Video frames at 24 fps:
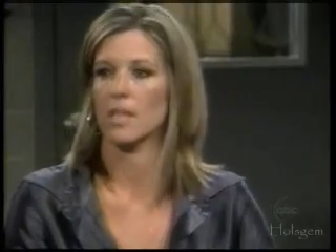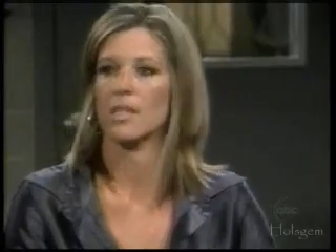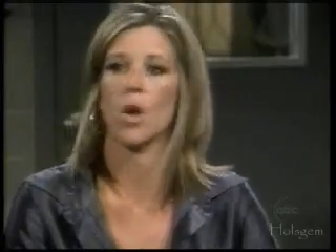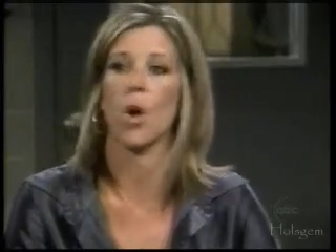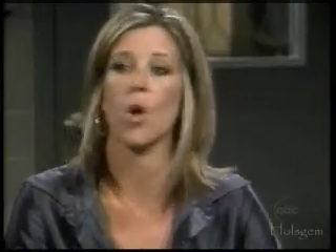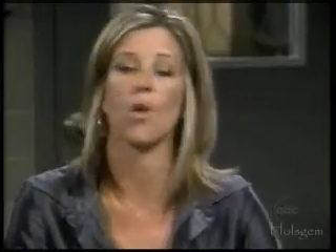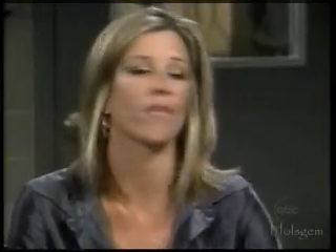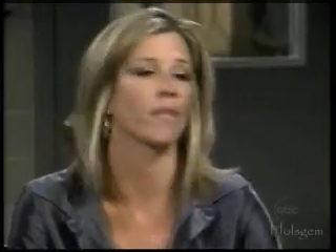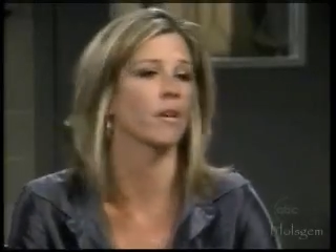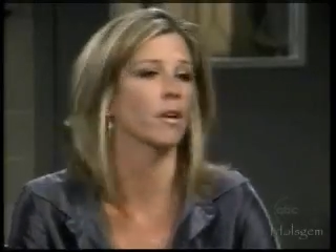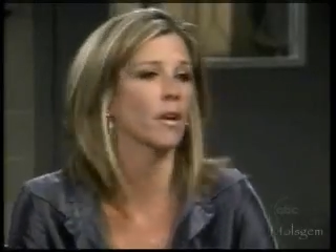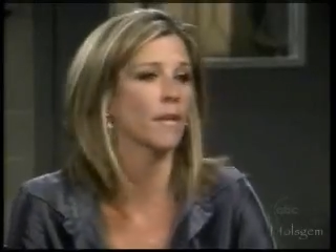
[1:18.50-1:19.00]
It's
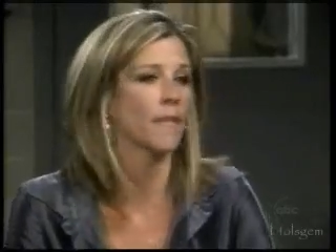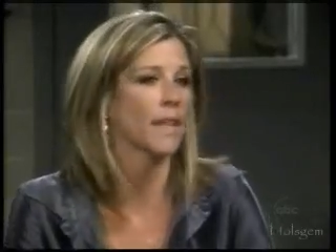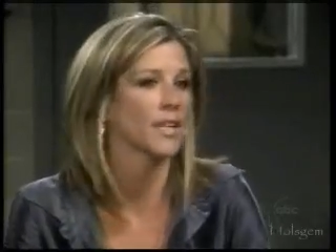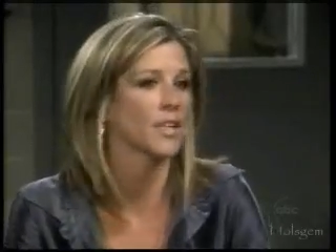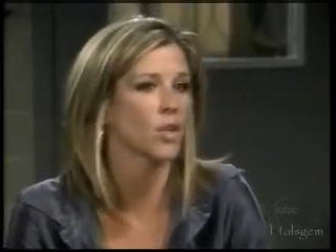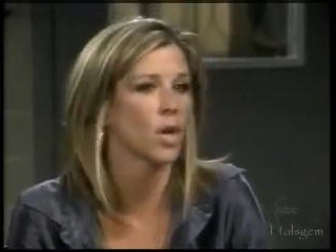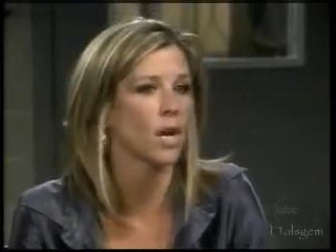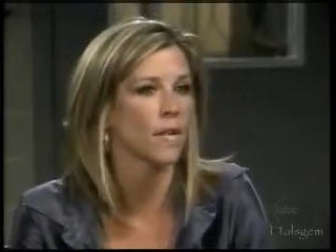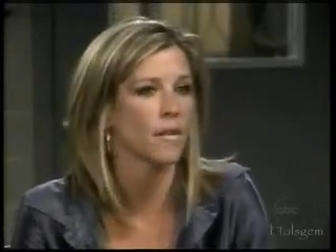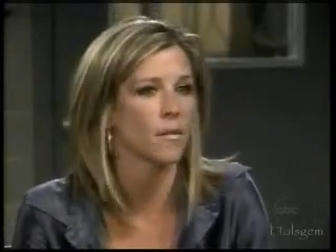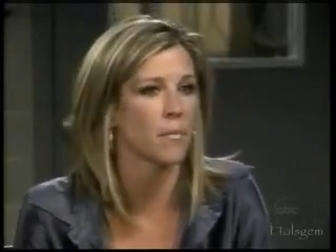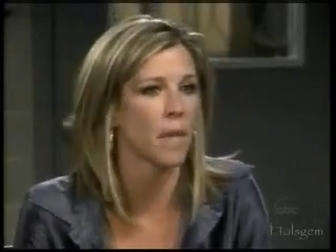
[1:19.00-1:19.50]
over, and
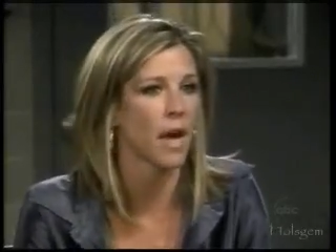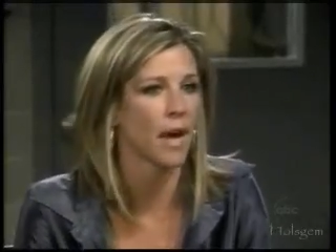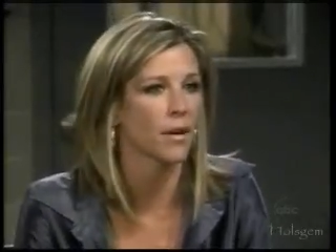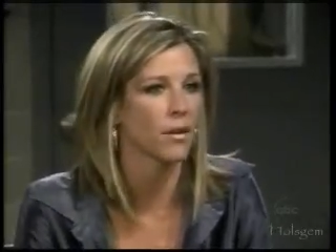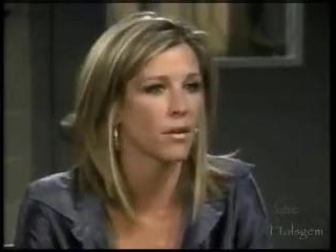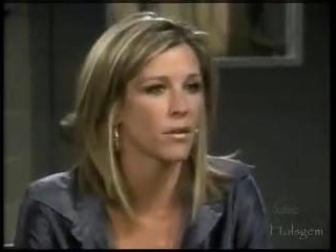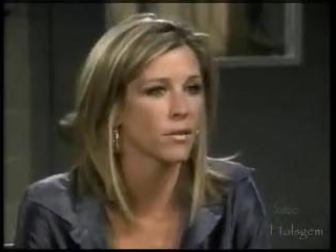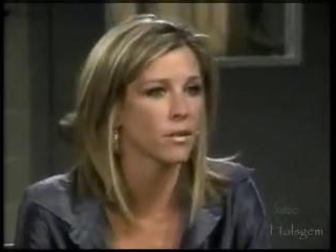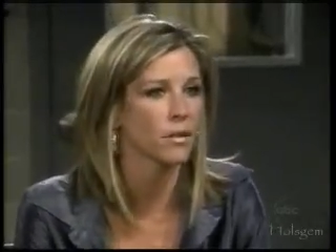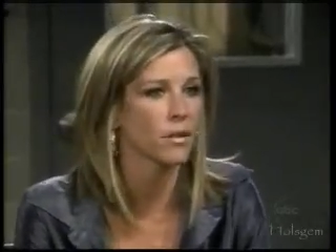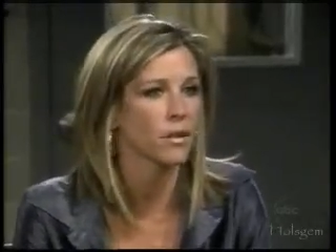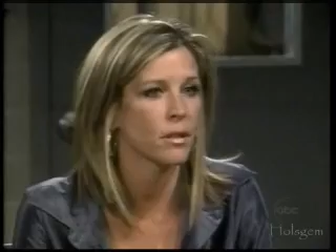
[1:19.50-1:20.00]
that's all that
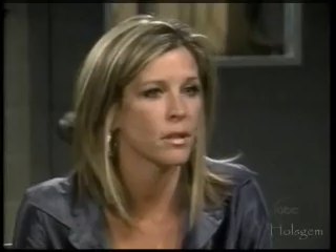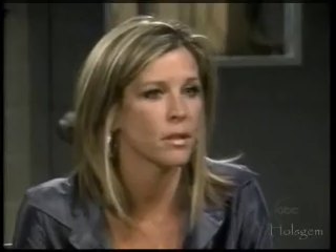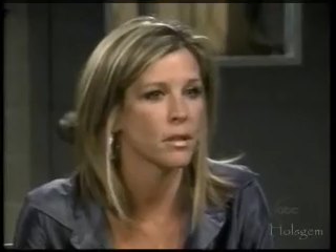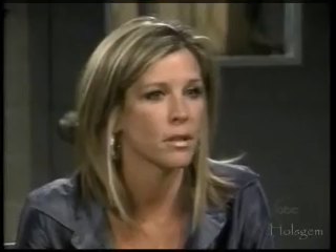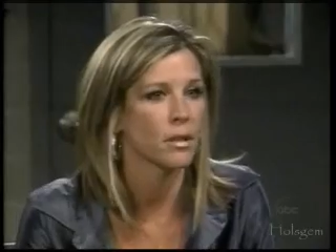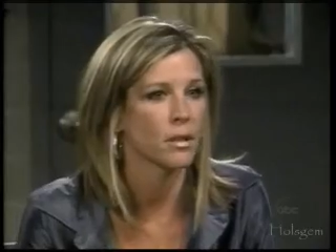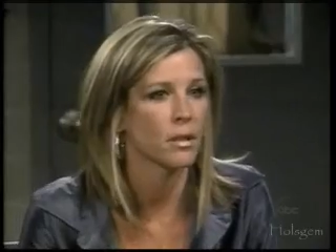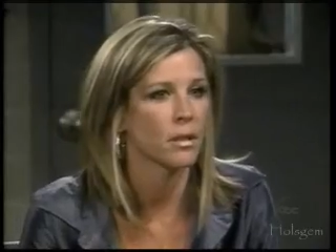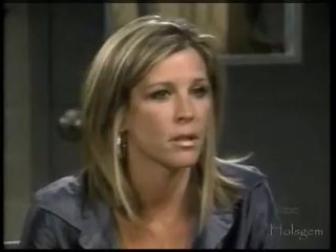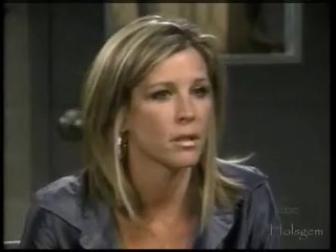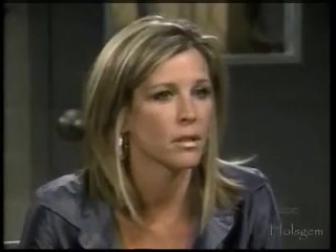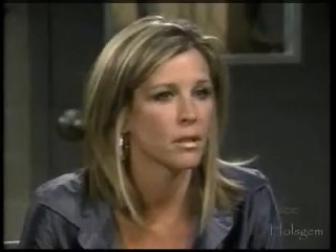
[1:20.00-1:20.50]
matters.
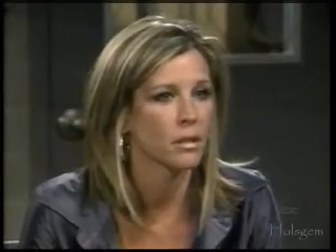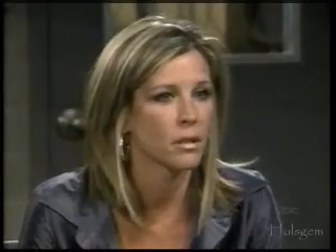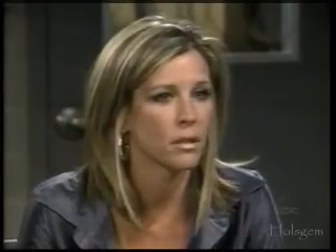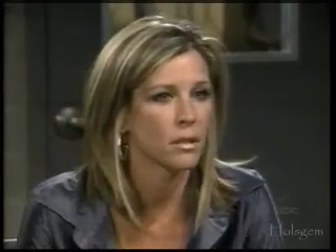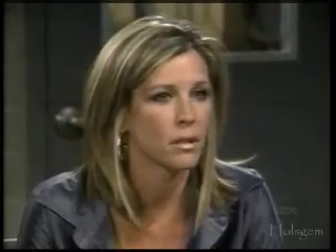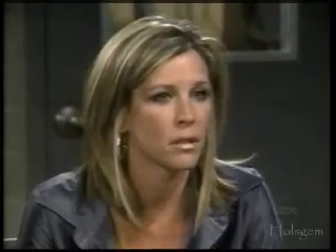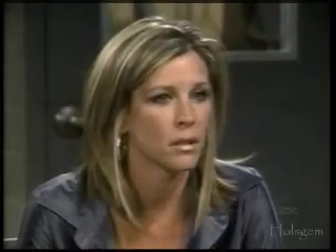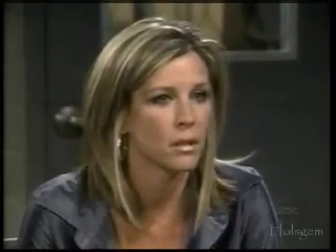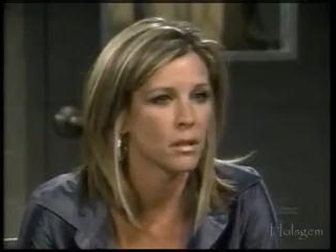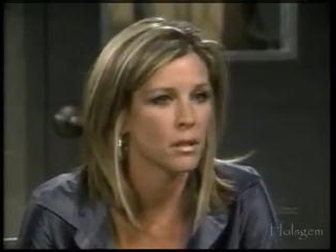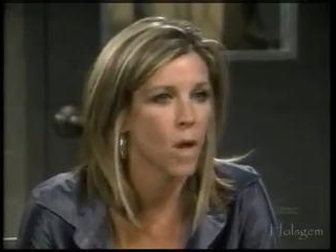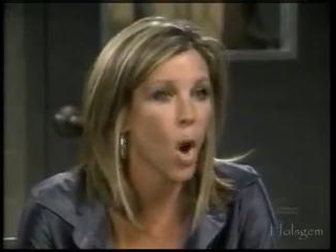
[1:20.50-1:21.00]

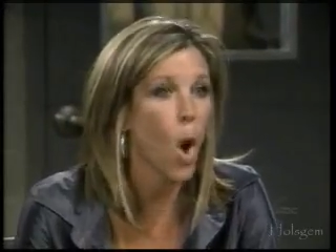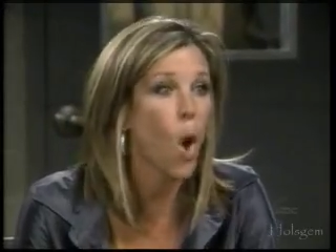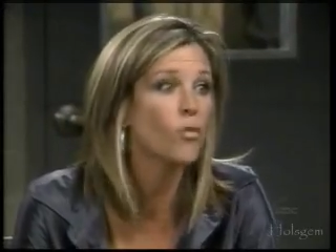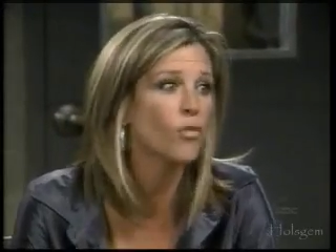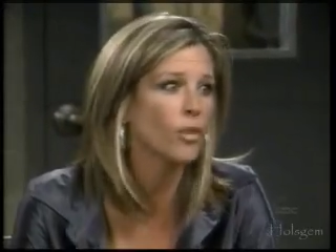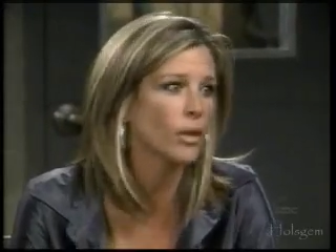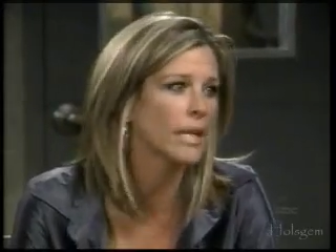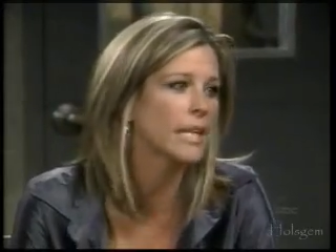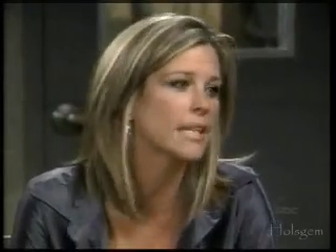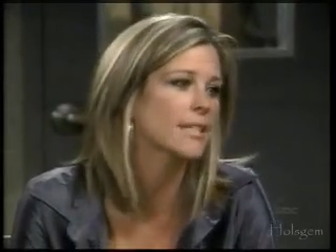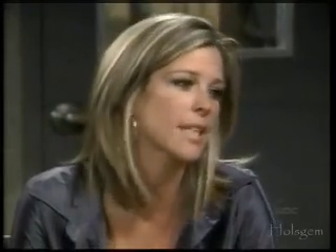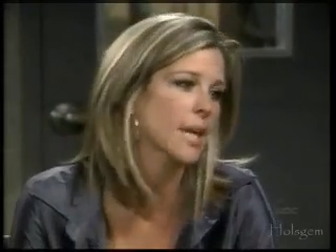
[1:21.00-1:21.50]

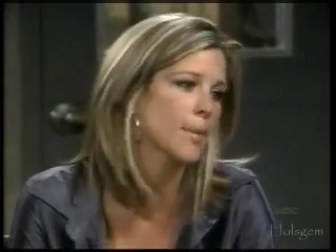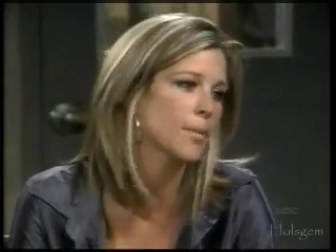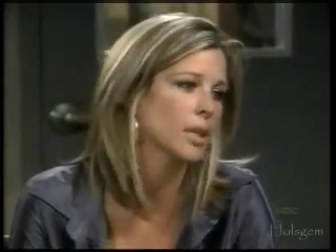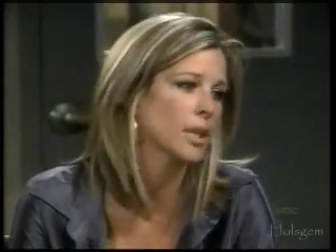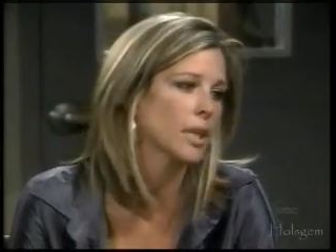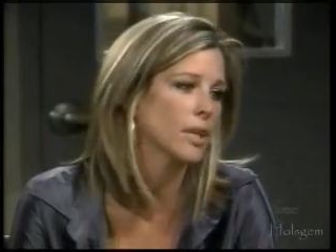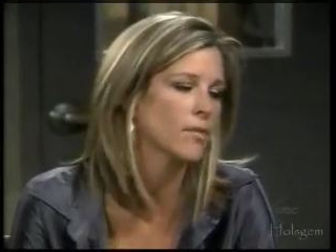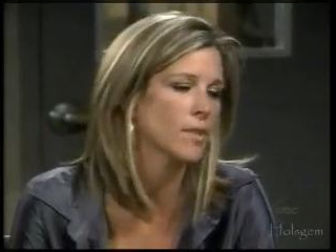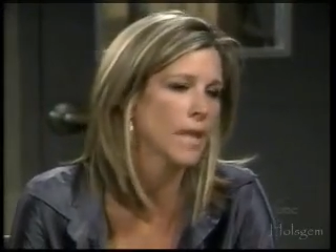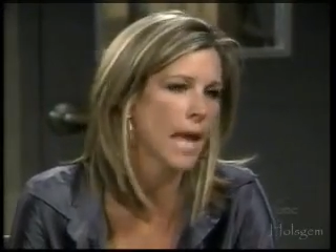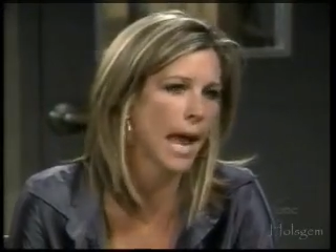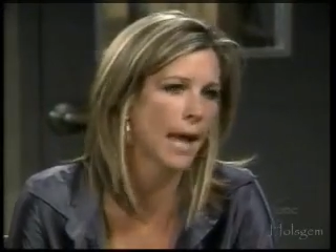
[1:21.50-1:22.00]
Hopefully, Sam will
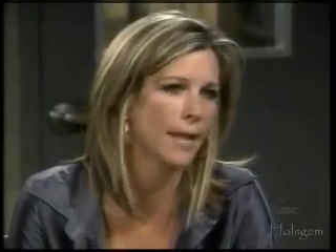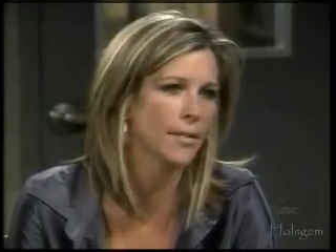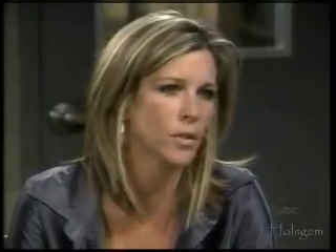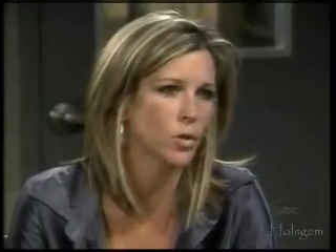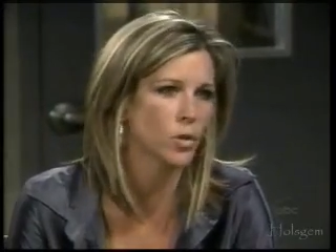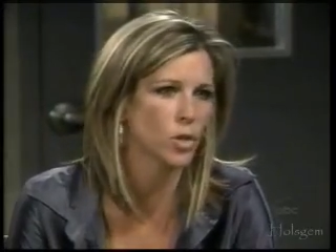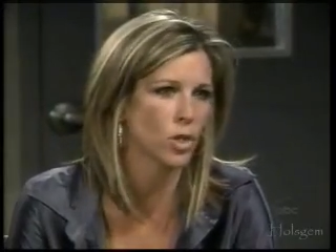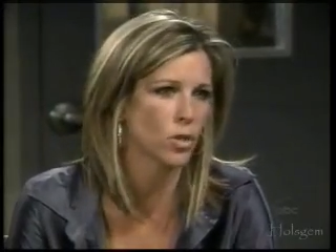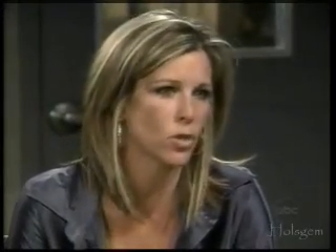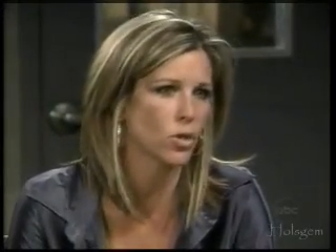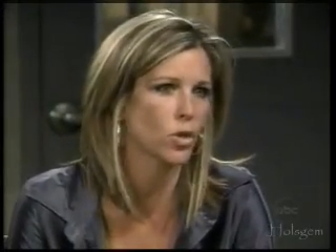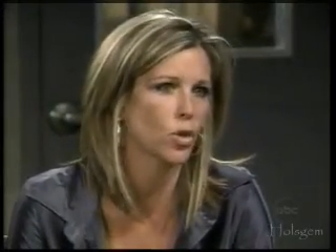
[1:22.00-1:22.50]
leave town so
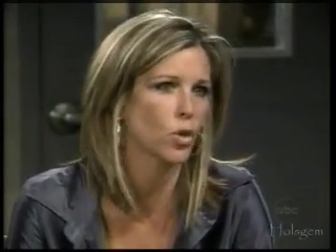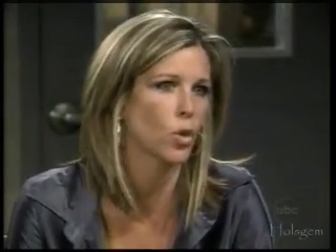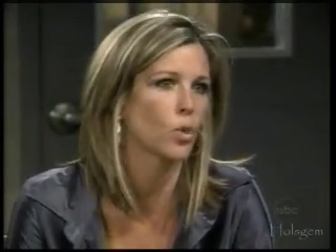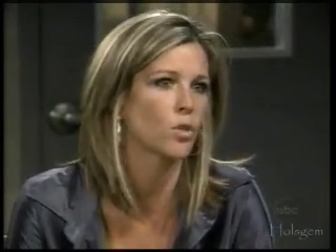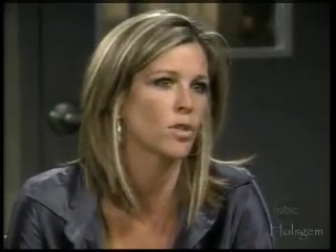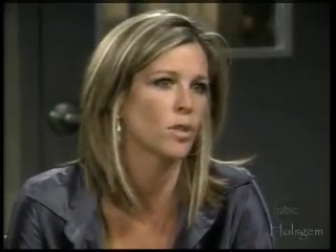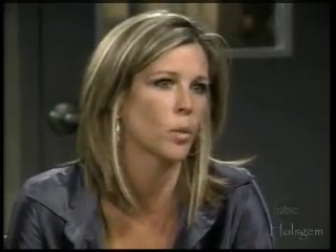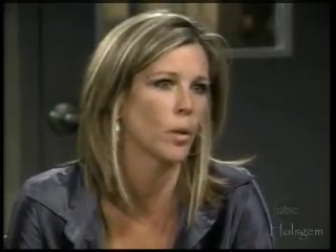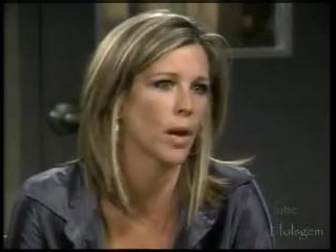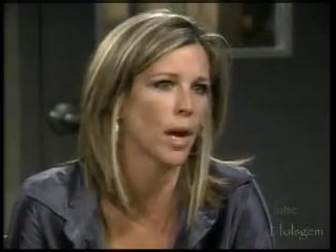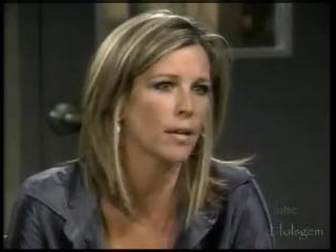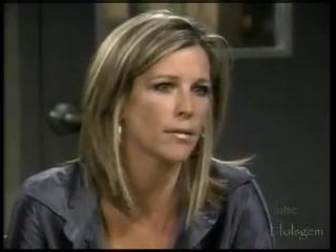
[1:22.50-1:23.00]
she doesn't screw
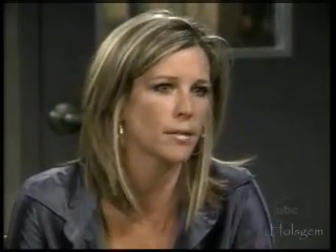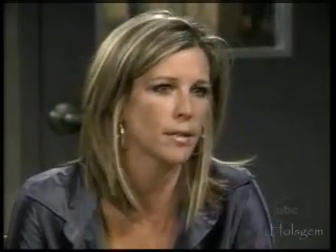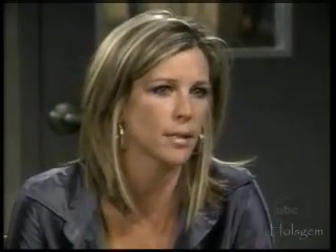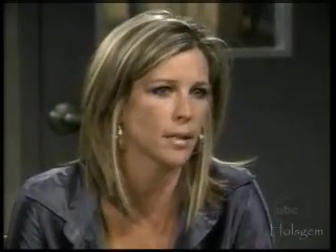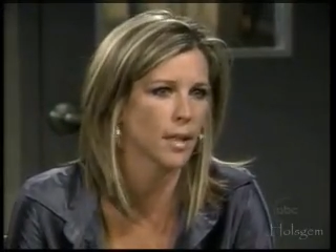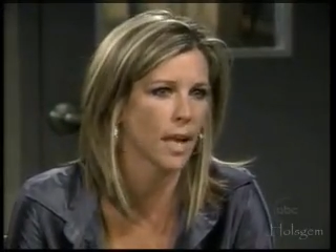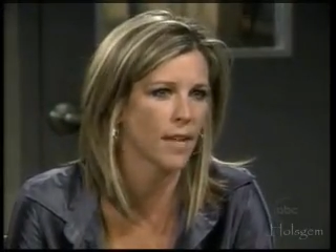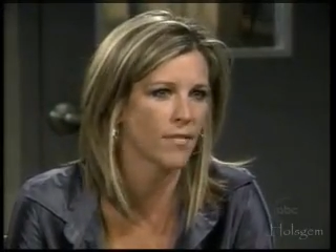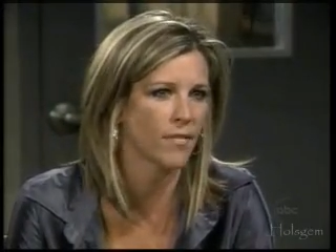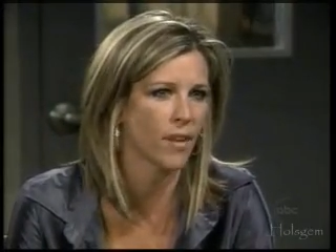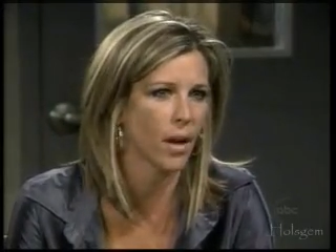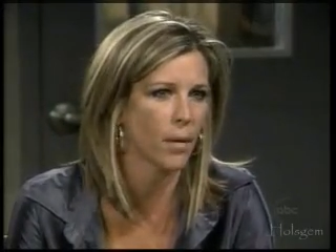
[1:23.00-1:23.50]
someone else's
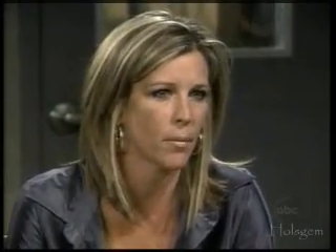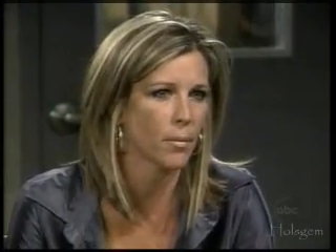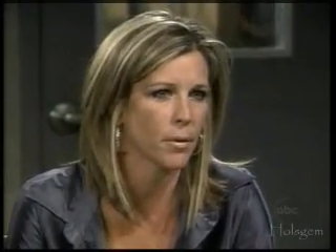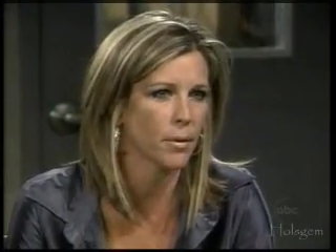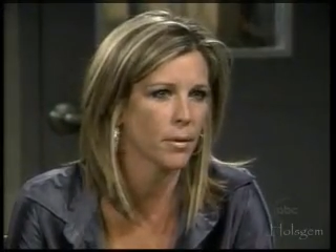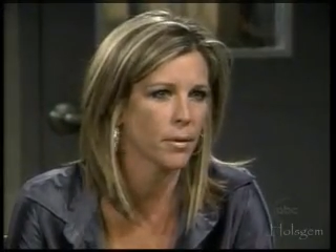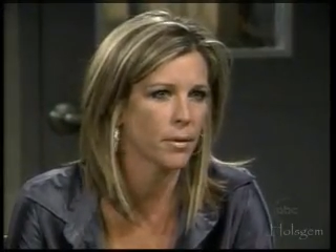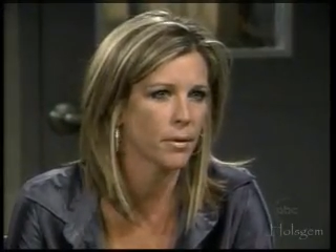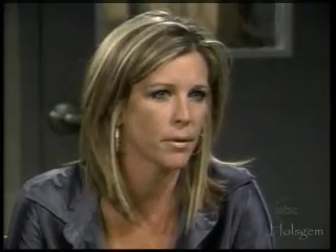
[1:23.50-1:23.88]
life up.